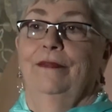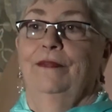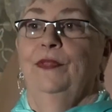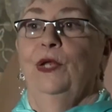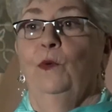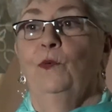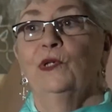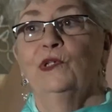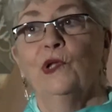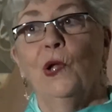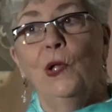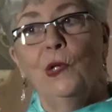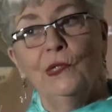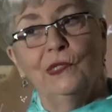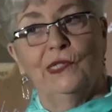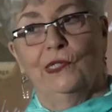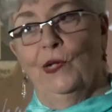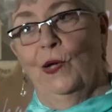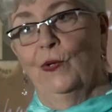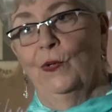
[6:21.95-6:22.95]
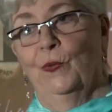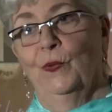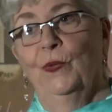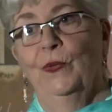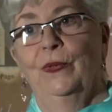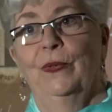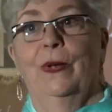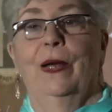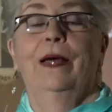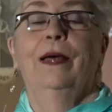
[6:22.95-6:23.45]
There was also
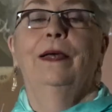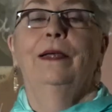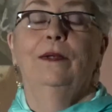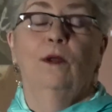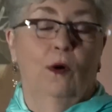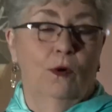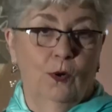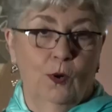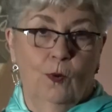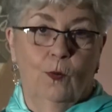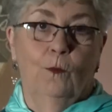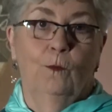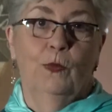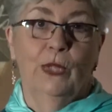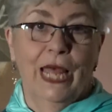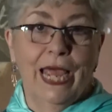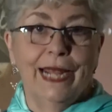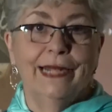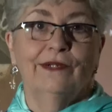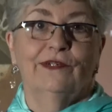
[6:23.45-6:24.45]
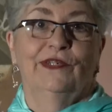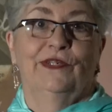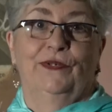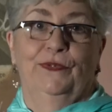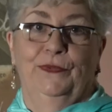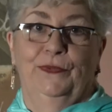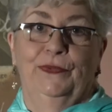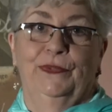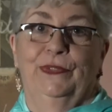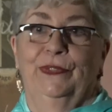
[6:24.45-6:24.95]
an all black
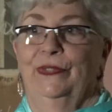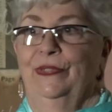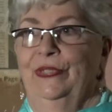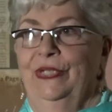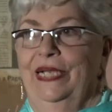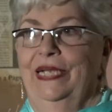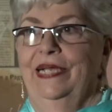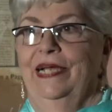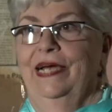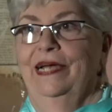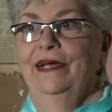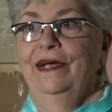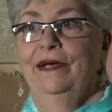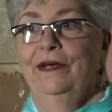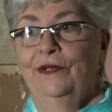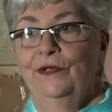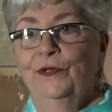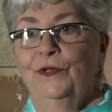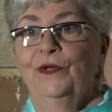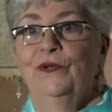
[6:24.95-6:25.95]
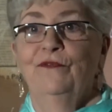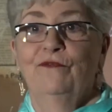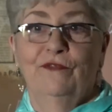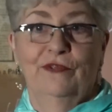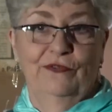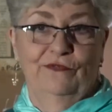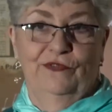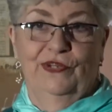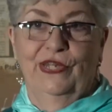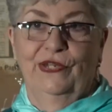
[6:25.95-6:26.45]
school,
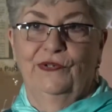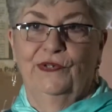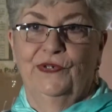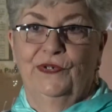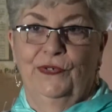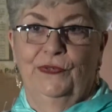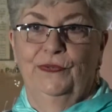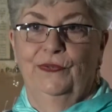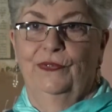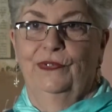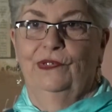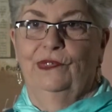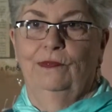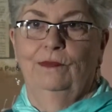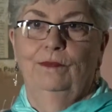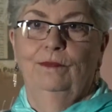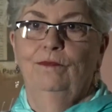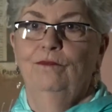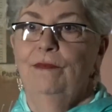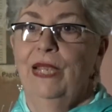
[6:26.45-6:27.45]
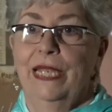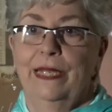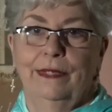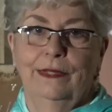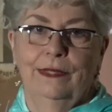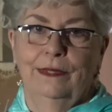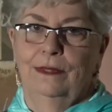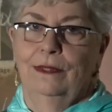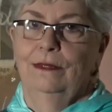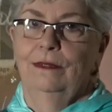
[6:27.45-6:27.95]
150 students.
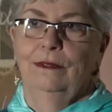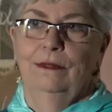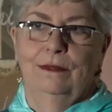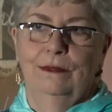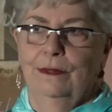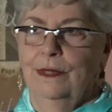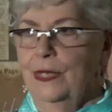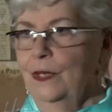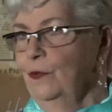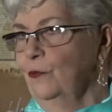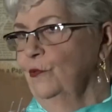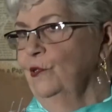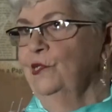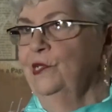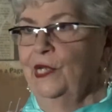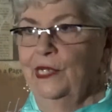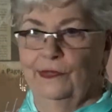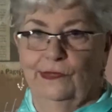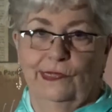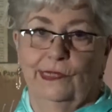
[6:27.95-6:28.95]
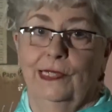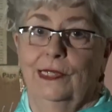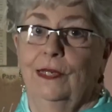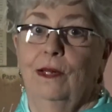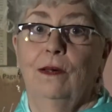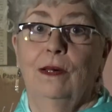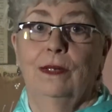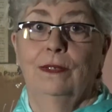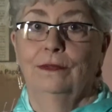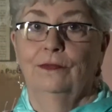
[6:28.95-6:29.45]
Made no sense at
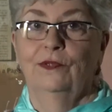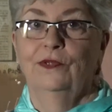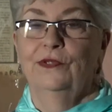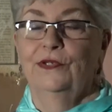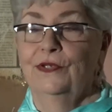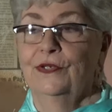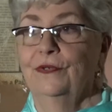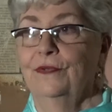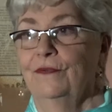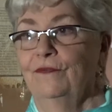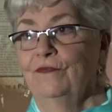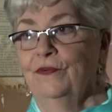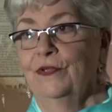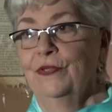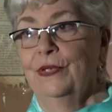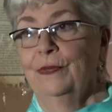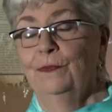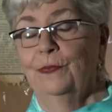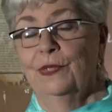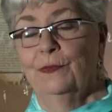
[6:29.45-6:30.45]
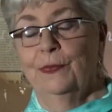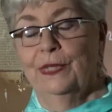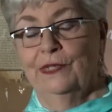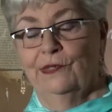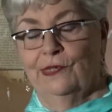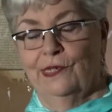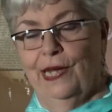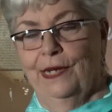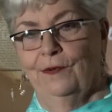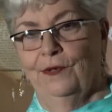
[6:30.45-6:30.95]
all to, for them to be
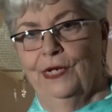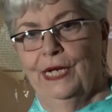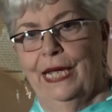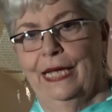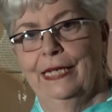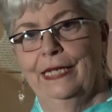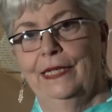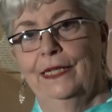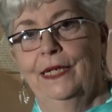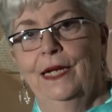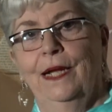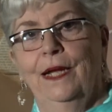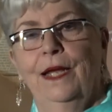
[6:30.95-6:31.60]
segregated.